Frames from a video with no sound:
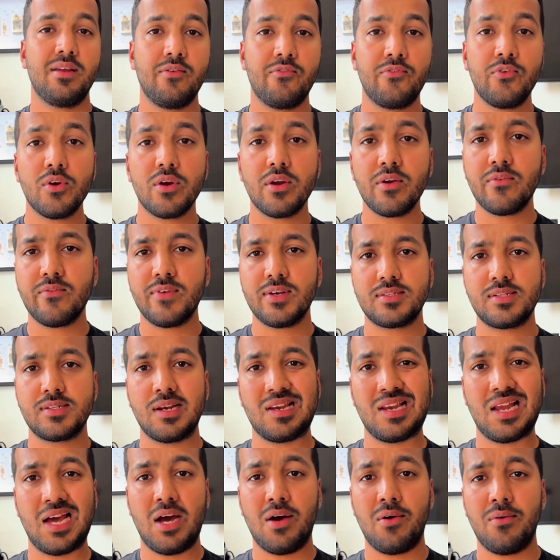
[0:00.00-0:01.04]
If you're
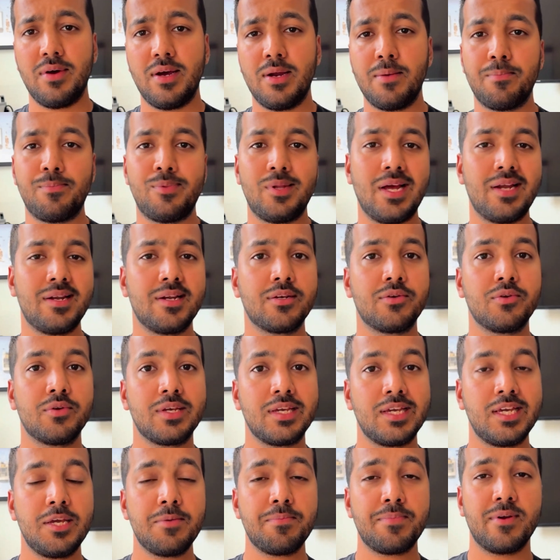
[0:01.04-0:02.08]
investing now and planning to
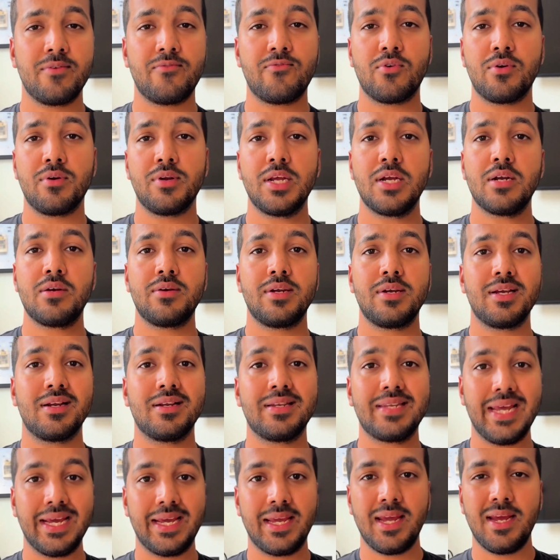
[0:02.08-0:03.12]
keep it for nearly a
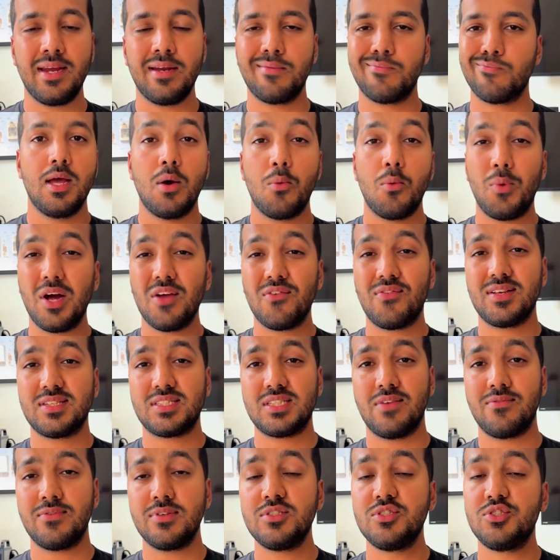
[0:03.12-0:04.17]
decade, Wi-Fi
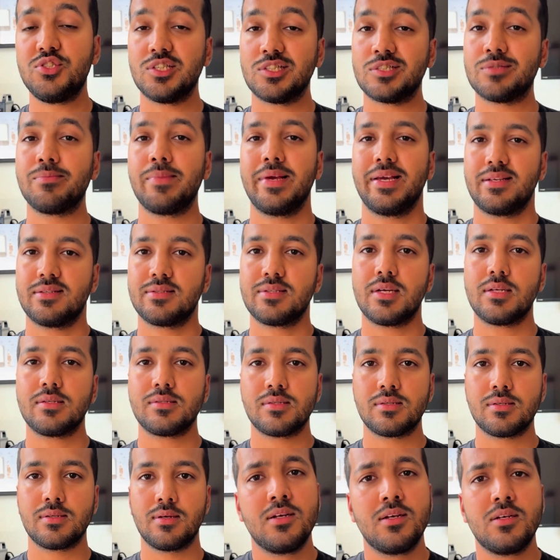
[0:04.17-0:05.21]
7 just makes
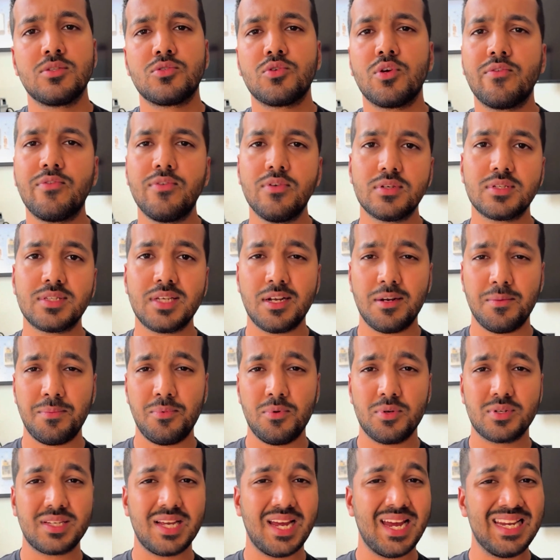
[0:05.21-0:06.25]
sense. So if your setup
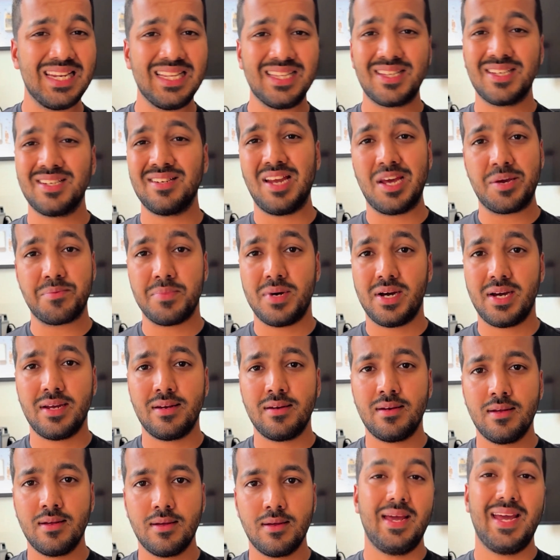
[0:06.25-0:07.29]
looks anything like
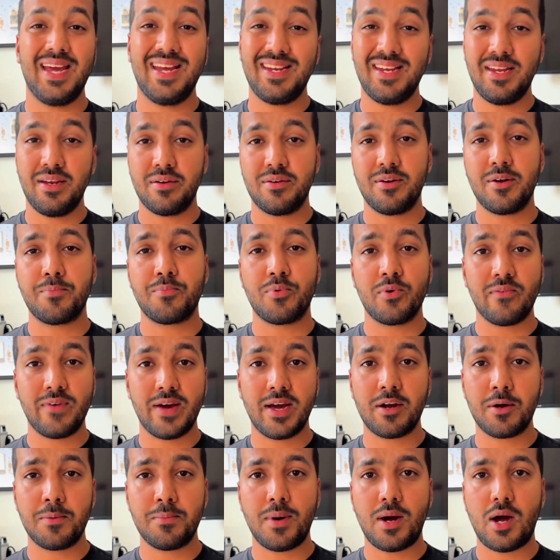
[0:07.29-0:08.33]
mine, an internet
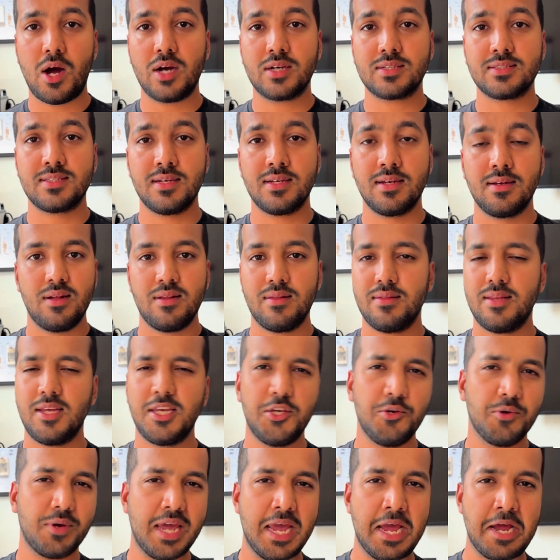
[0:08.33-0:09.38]
provider box that
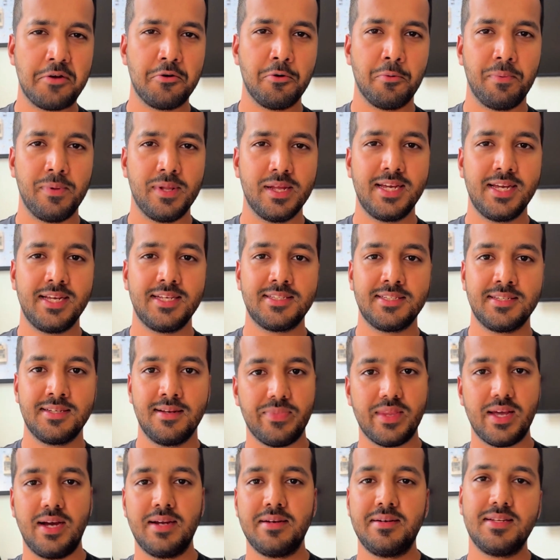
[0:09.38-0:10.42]
you can replace,
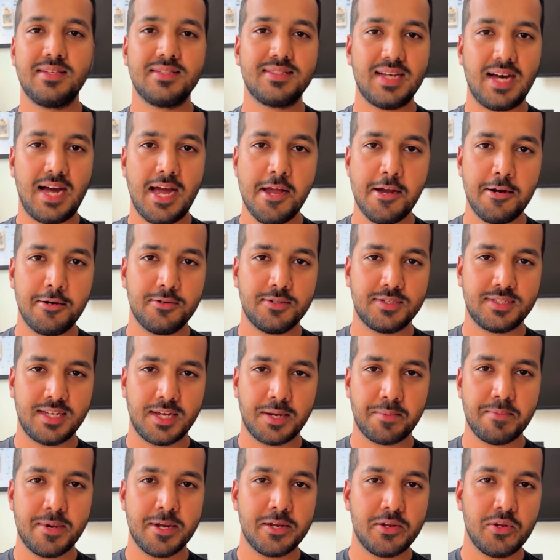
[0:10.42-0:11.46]
a desire to
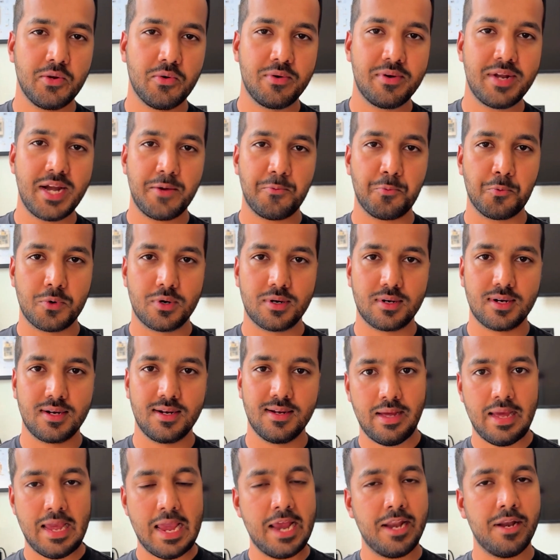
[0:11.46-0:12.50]
segment your network,
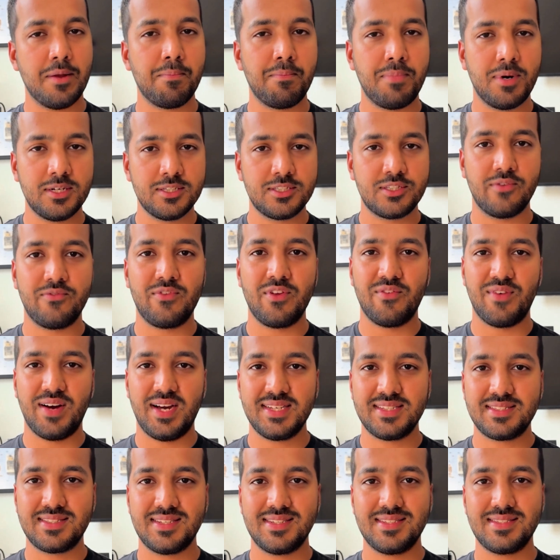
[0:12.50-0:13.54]
and a bunch of
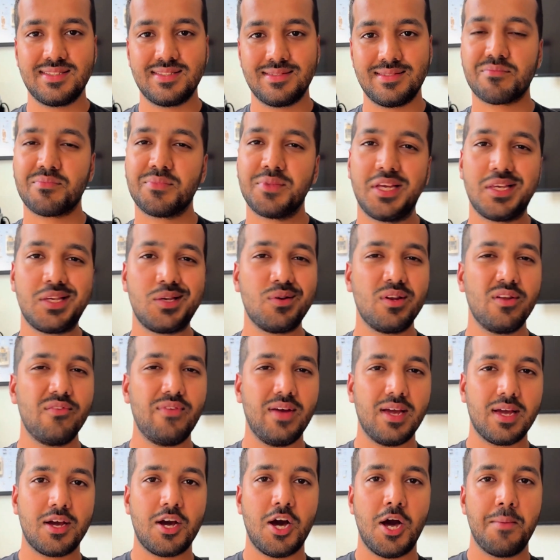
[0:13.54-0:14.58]
devices, the
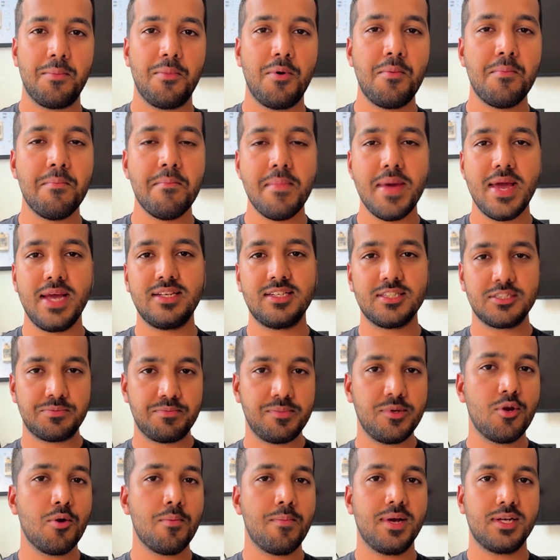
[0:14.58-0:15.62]
Unify combo may just
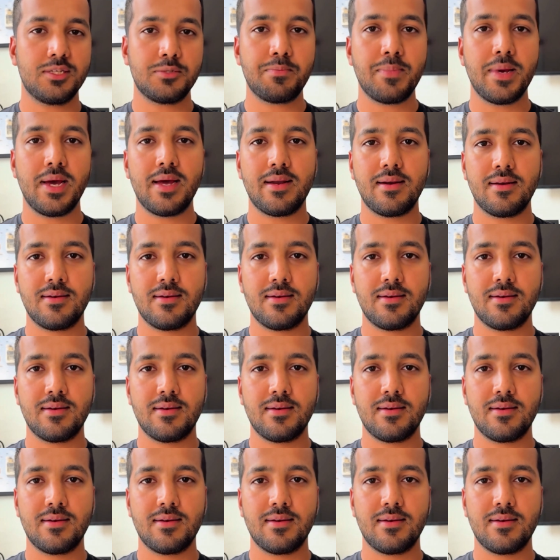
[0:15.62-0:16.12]
be your best bet.